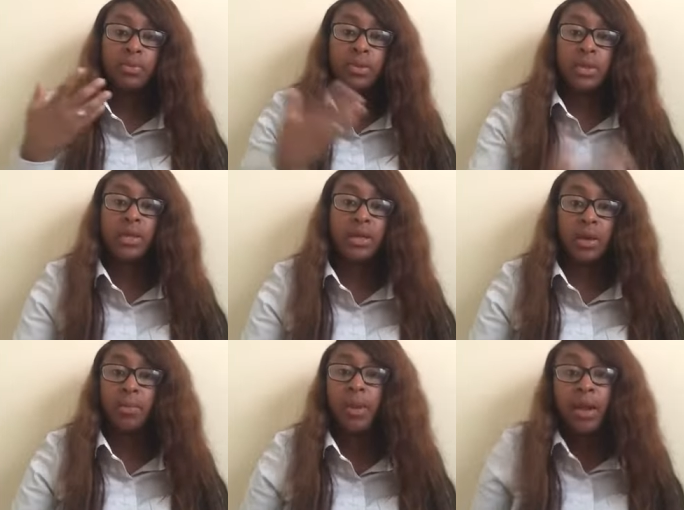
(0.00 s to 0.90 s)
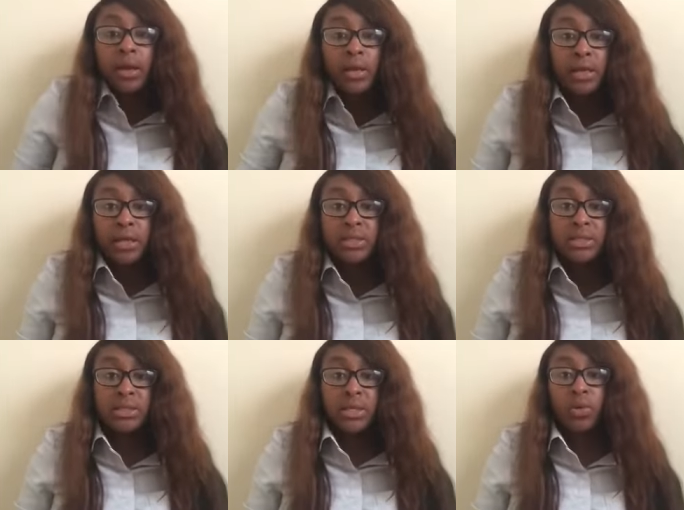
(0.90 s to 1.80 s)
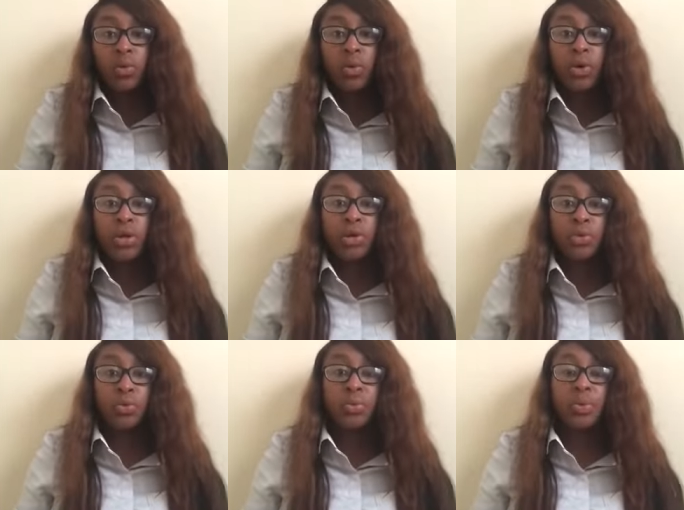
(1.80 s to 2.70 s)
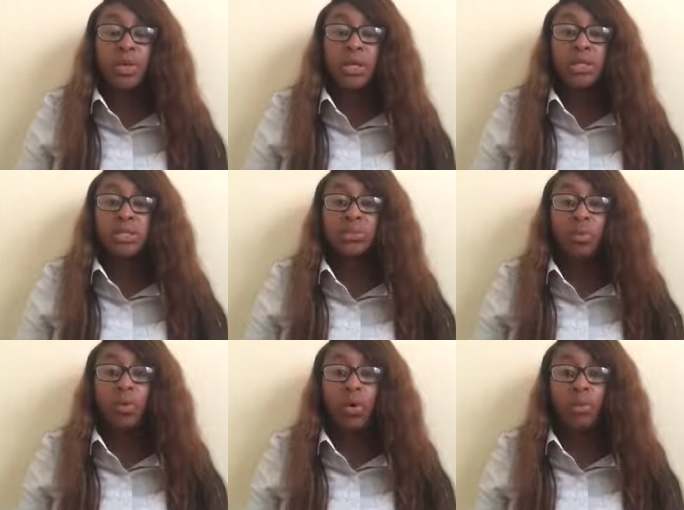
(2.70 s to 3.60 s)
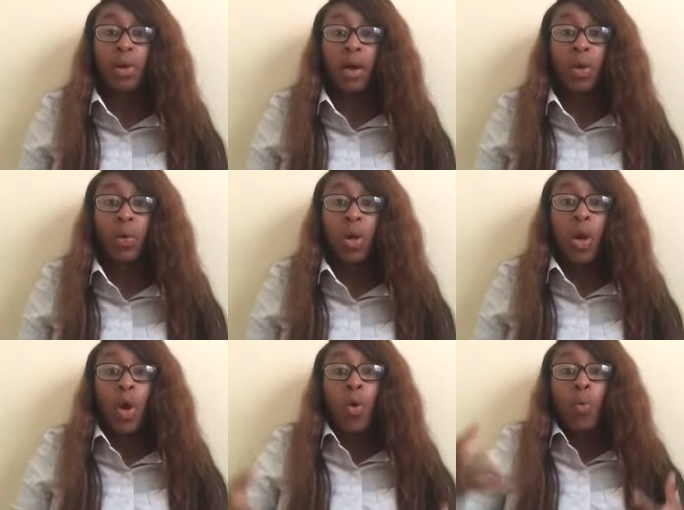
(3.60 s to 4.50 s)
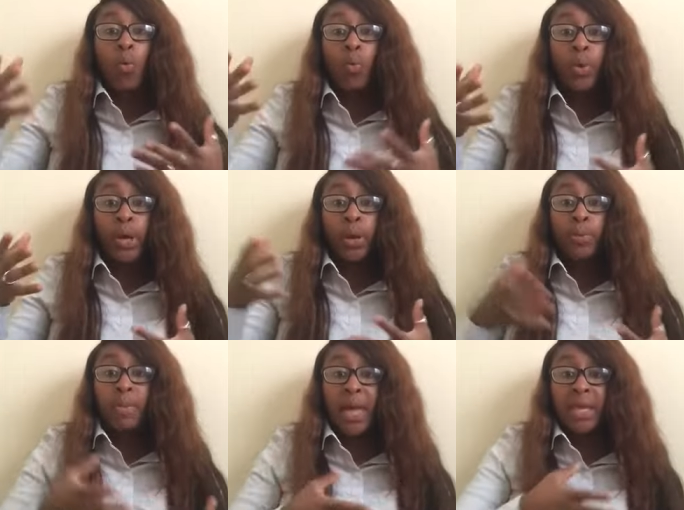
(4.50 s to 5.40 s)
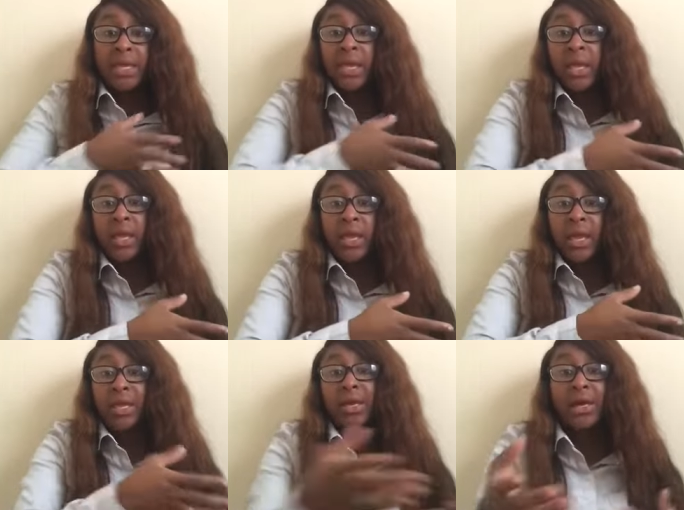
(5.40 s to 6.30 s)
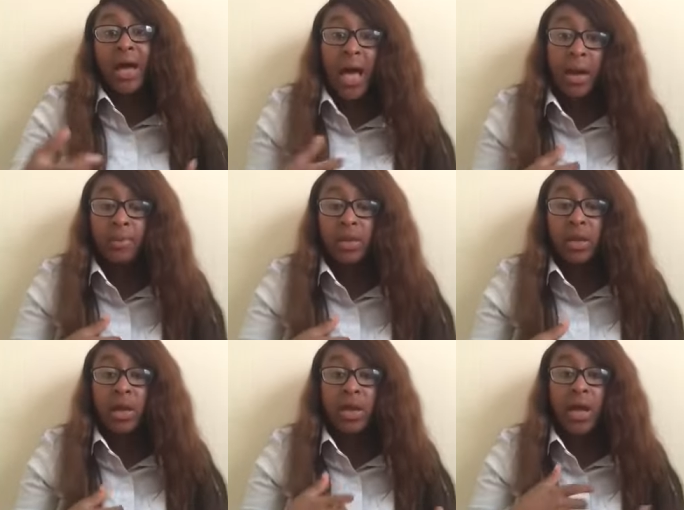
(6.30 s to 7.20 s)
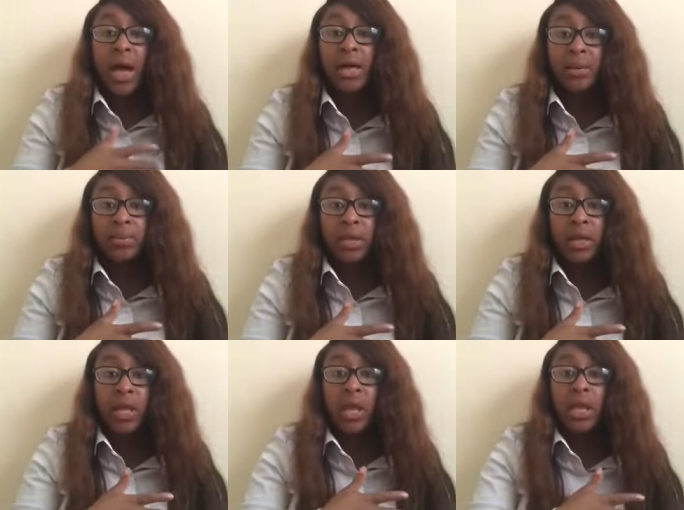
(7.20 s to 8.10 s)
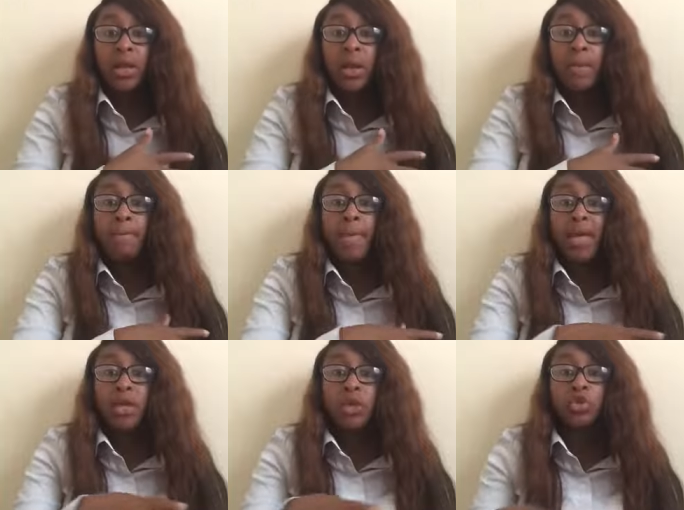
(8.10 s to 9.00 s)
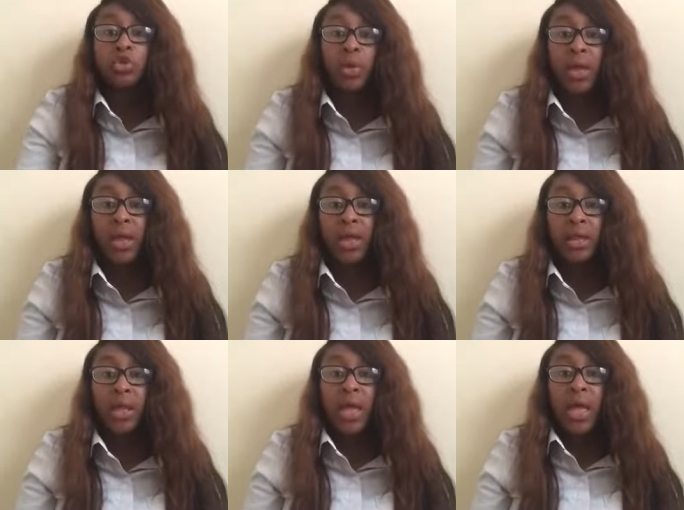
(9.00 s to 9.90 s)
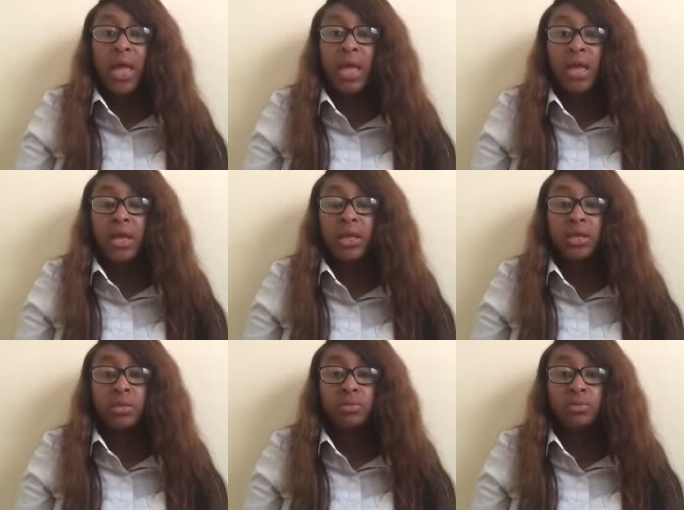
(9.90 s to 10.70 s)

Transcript: the Americans didn't want to do, but it's more about we're making an economy and making trade and